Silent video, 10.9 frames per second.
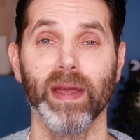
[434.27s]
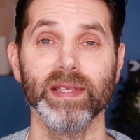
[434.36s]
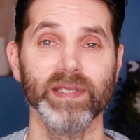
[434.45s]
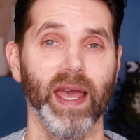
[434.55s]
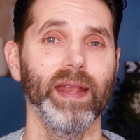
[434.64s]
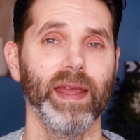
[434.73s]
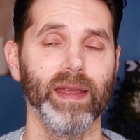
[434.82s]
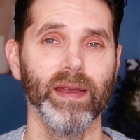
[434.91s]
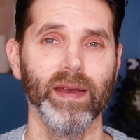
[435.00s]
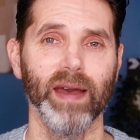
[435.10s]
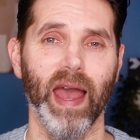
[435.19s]

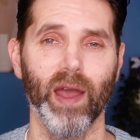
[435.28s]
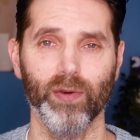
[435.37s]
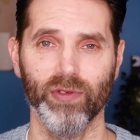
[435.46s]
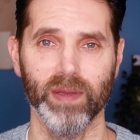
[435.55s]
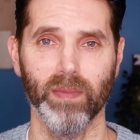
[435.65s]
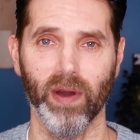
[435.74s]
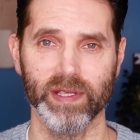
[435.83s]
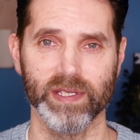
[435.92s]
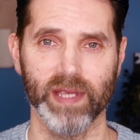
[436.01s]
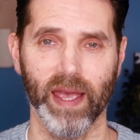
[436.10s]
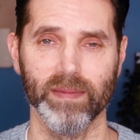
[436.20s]
maintaining a healthy
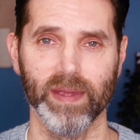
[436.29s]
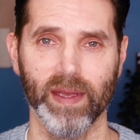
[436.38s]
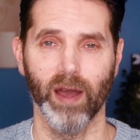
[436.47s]
mindset.